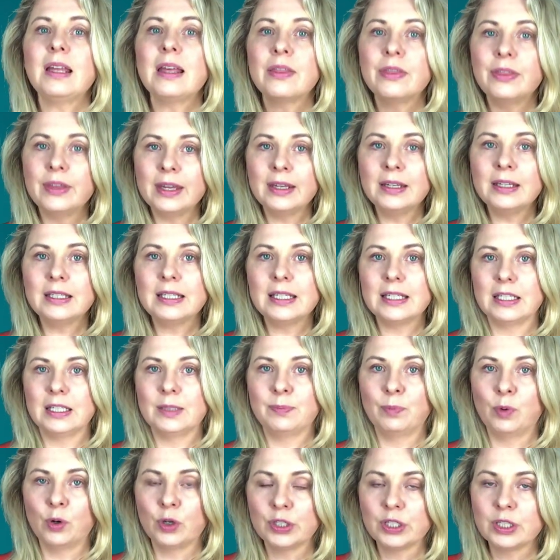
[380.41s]
then it
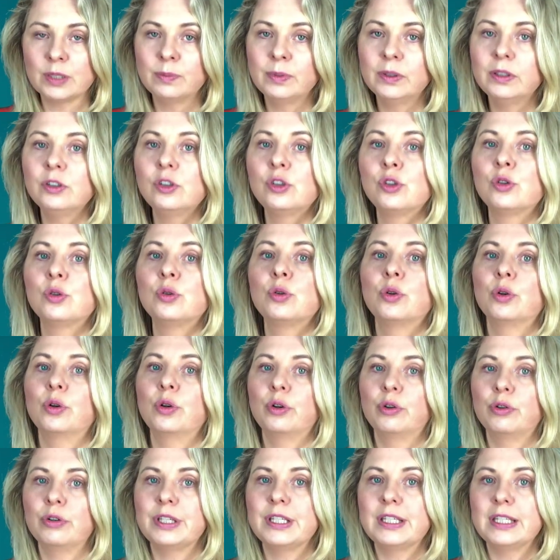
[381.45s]
is possible to
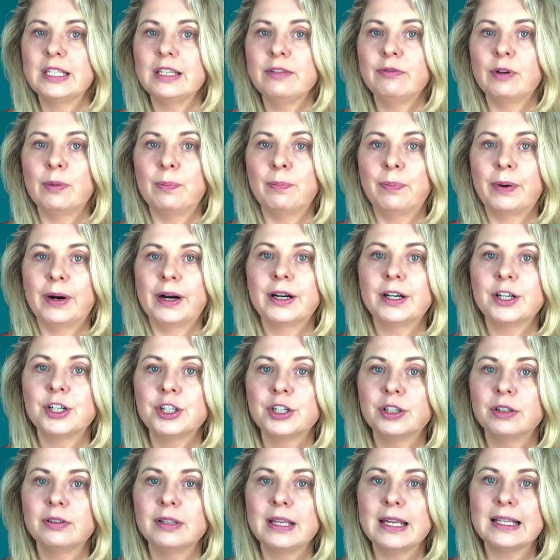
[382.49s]
receive a
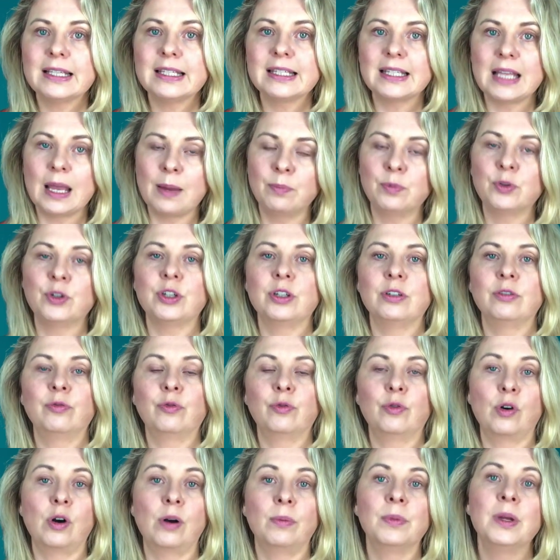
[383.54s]
partial exemption
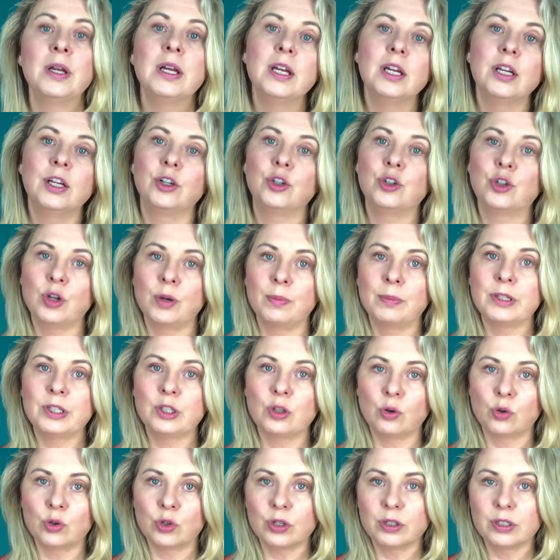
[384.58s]
from German
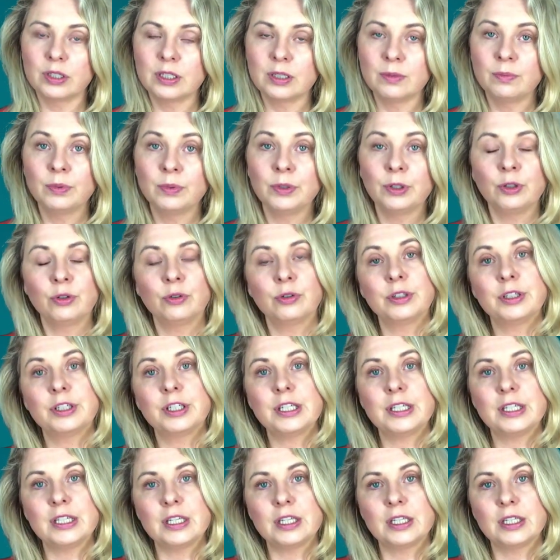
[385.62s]
social
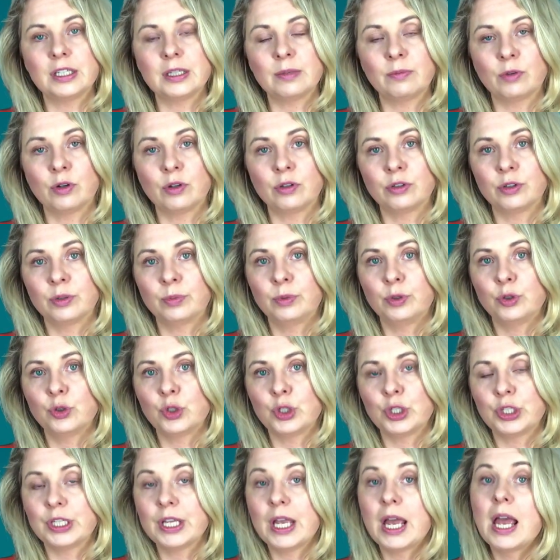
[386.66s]
security system
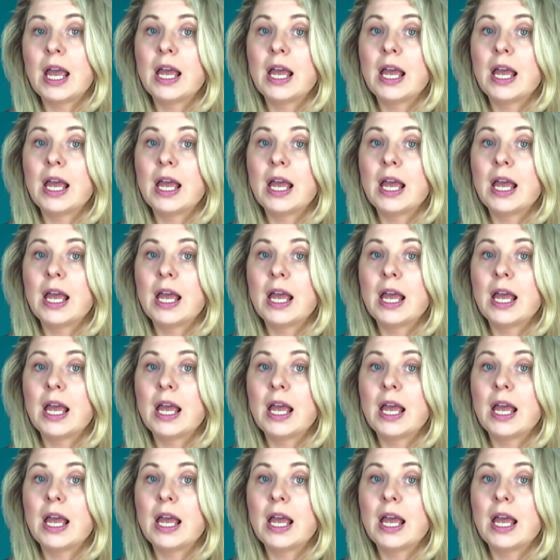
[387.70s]
contributions.